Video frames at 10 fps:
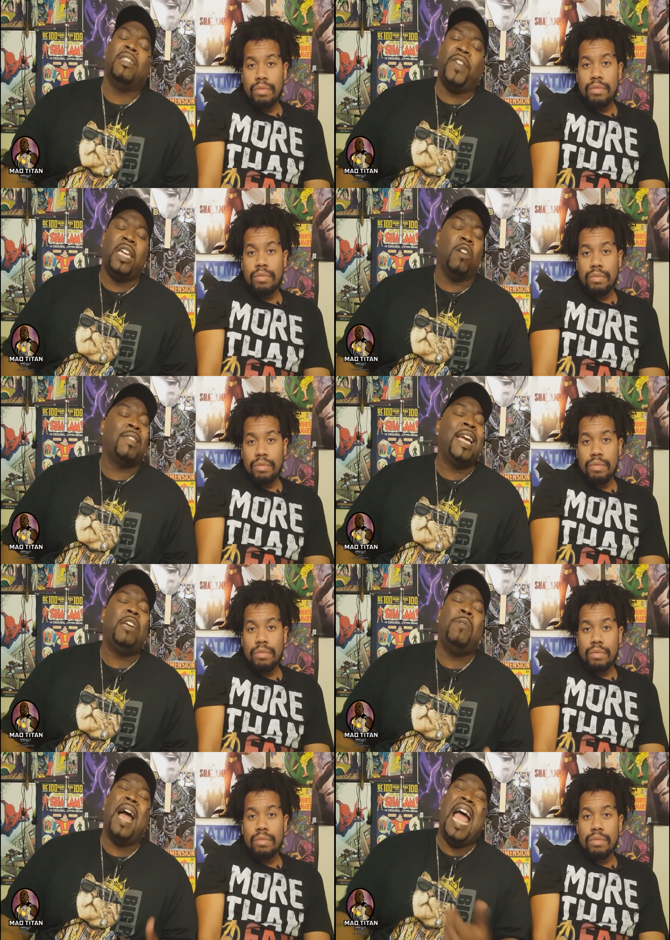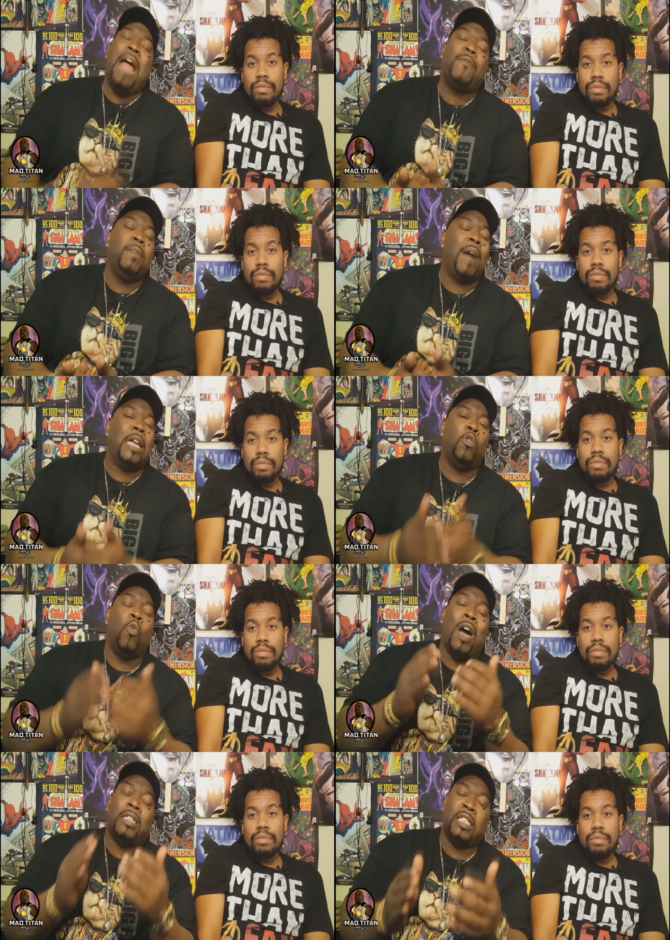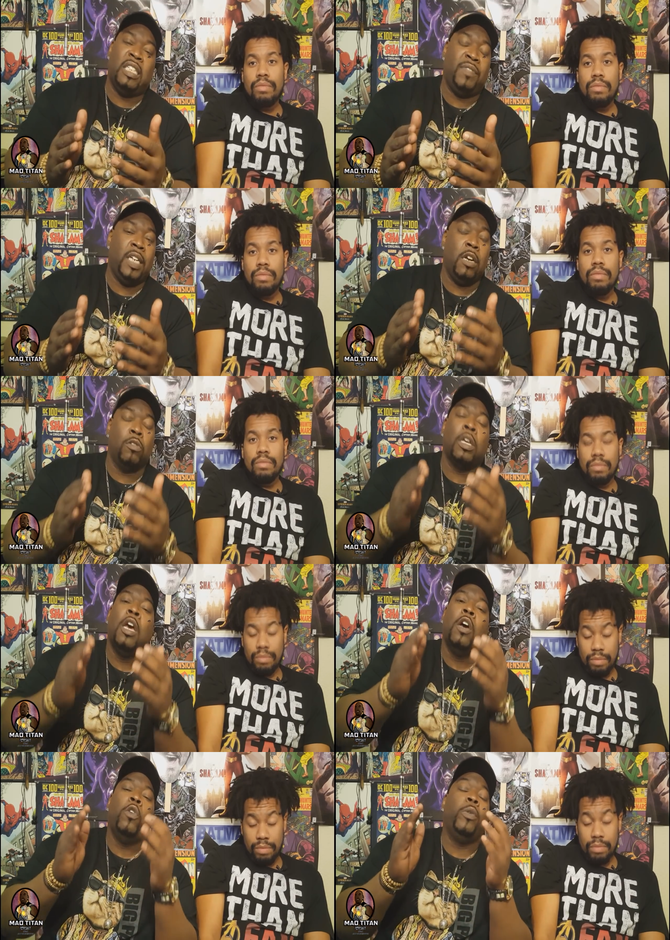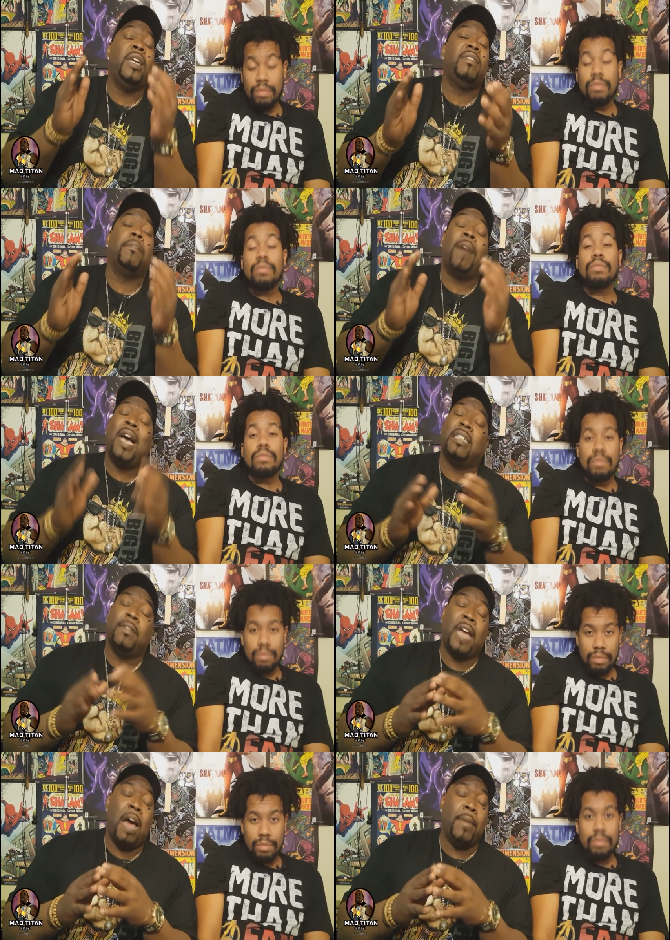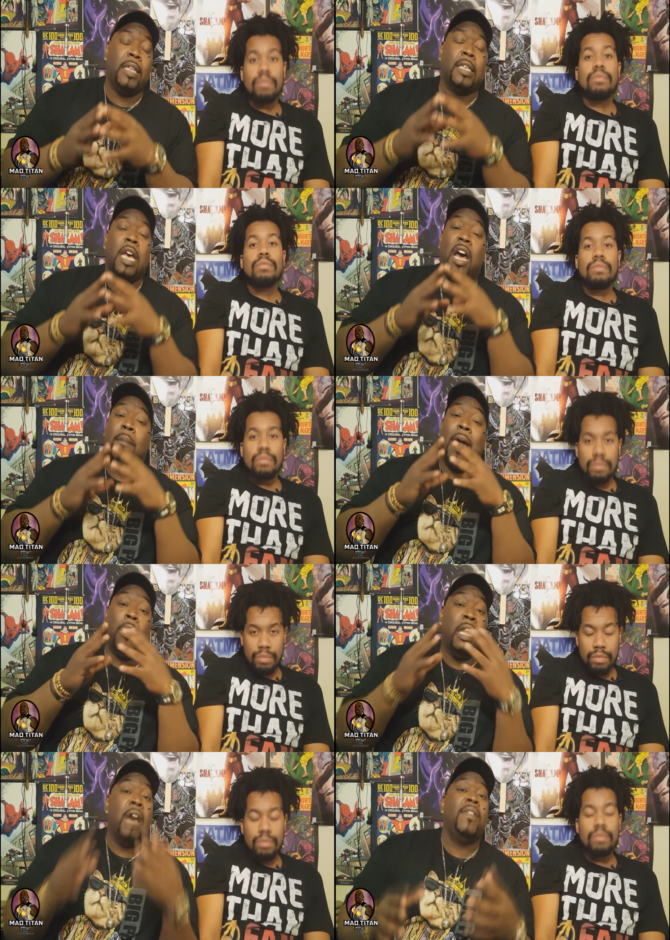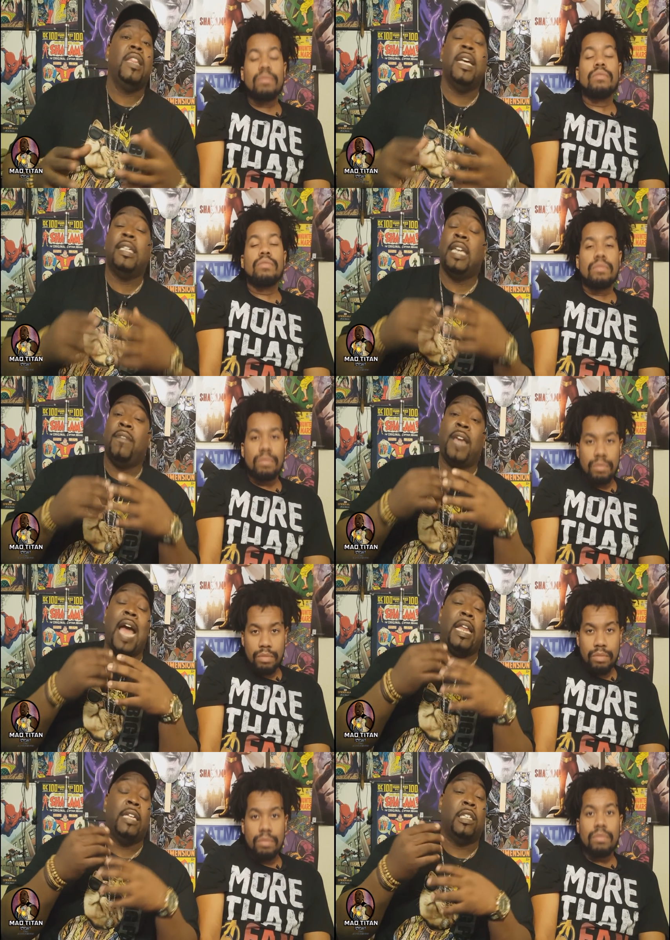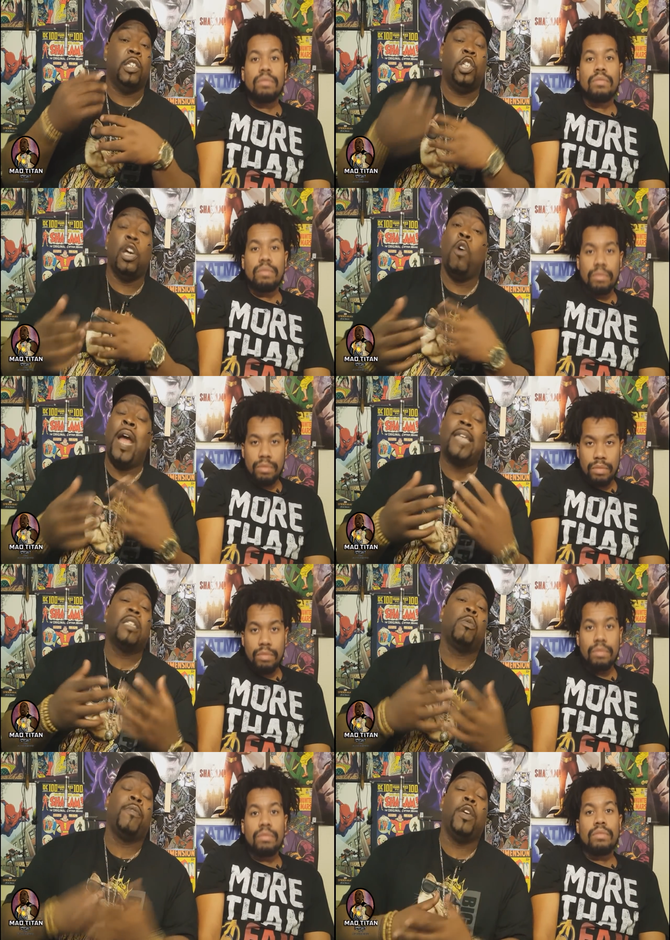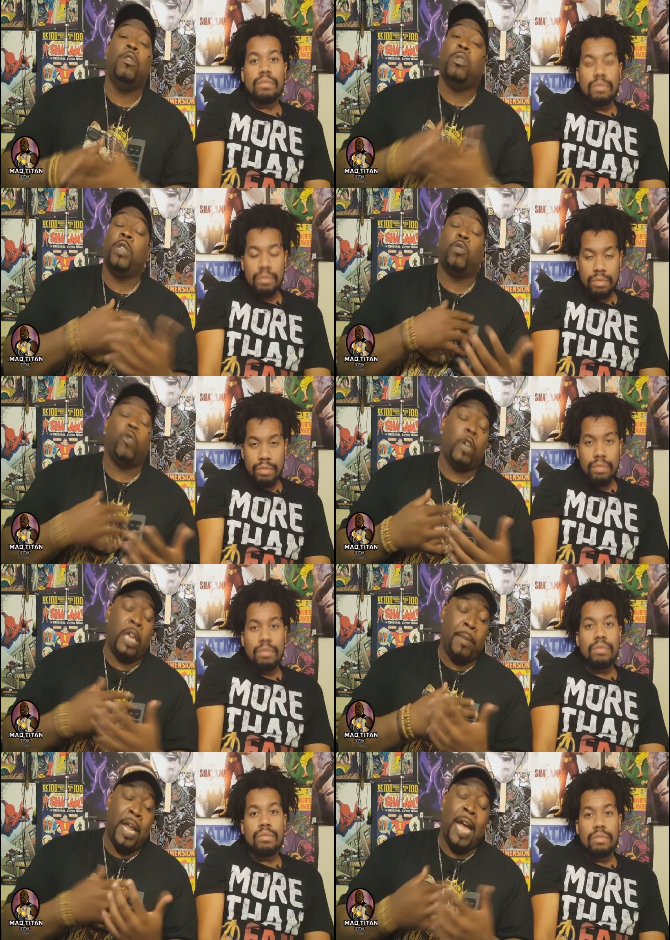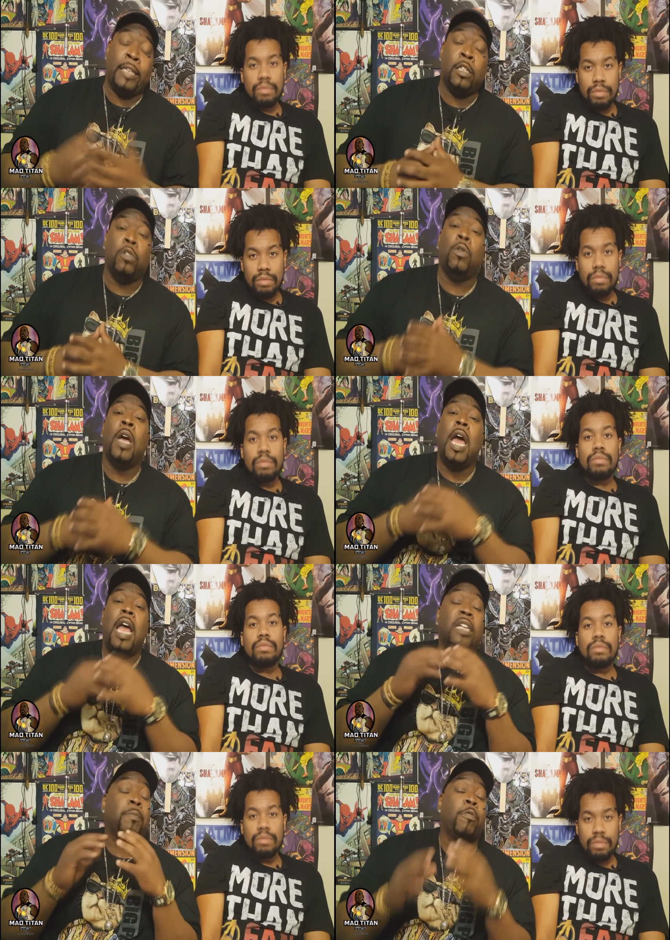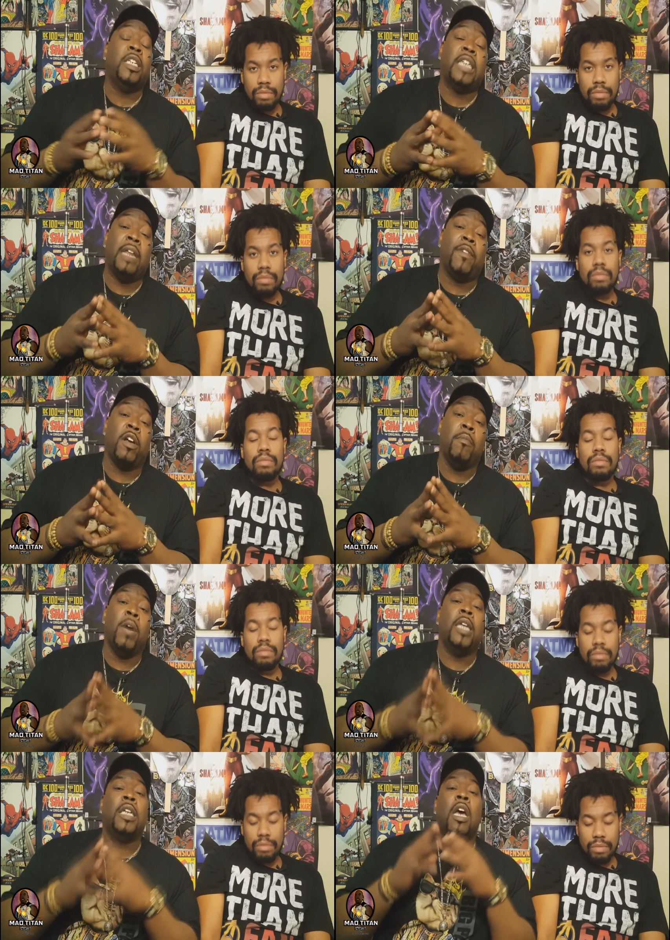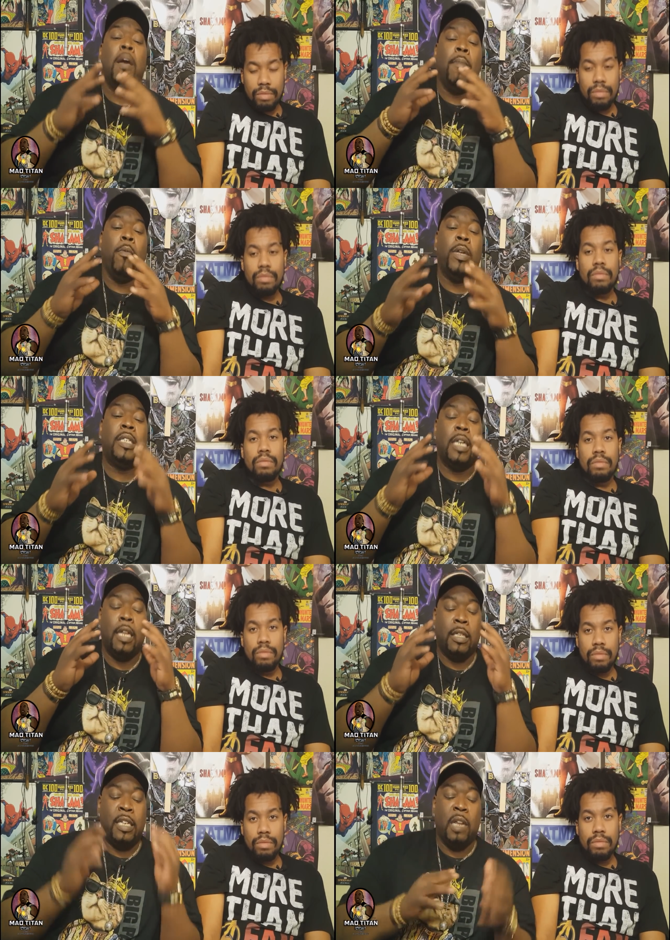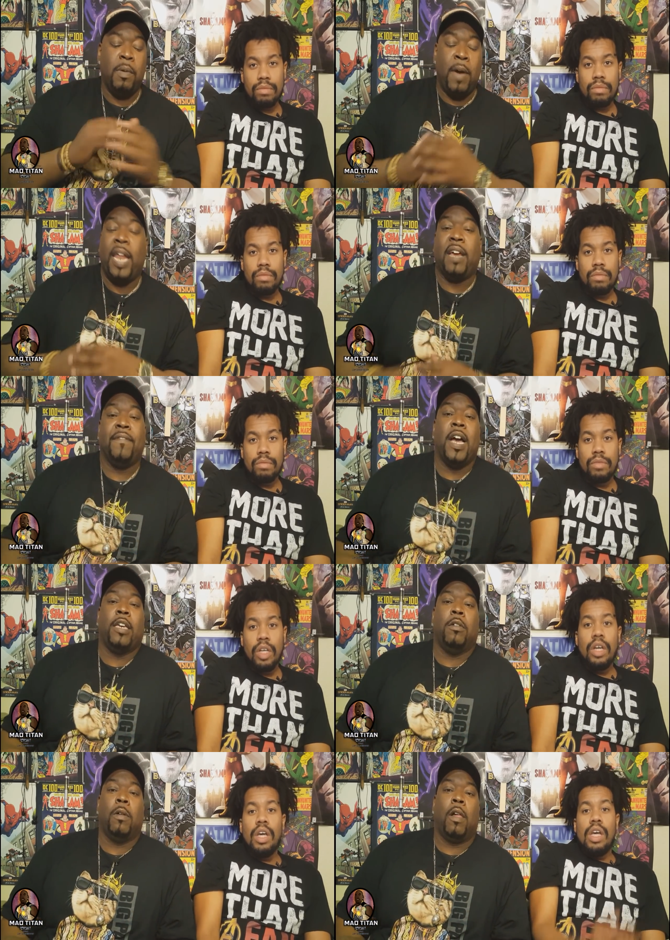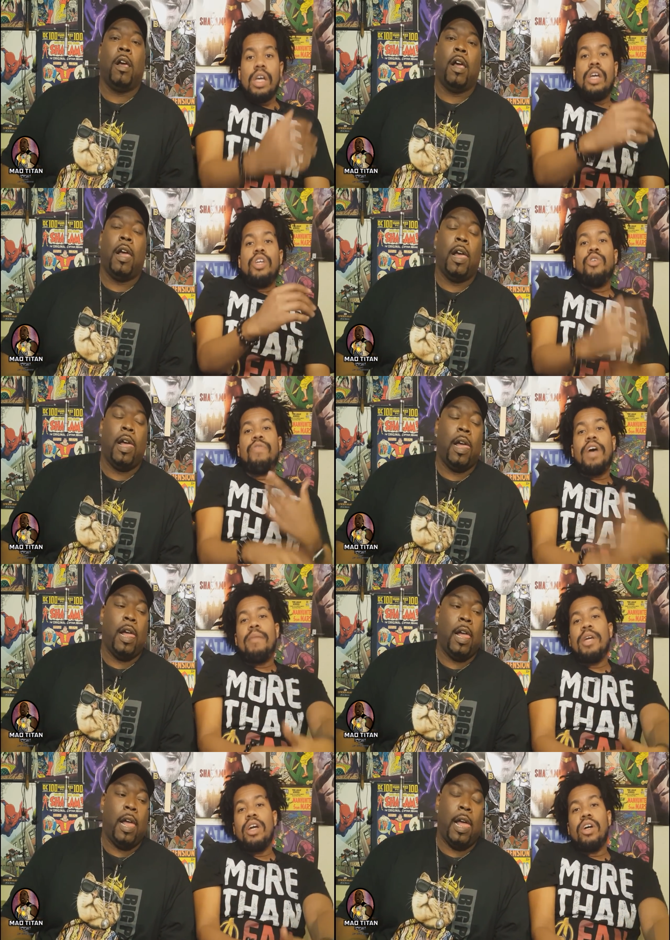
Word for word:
Speaker 1: this video. Thank you to everybody who watches these videos, who leaves the positive comments, about loving this and have gotten into the show and to the reviews in which him and I do is appreciated very much. But Winston, tell people how they can find you.
Speaker 2: You can find me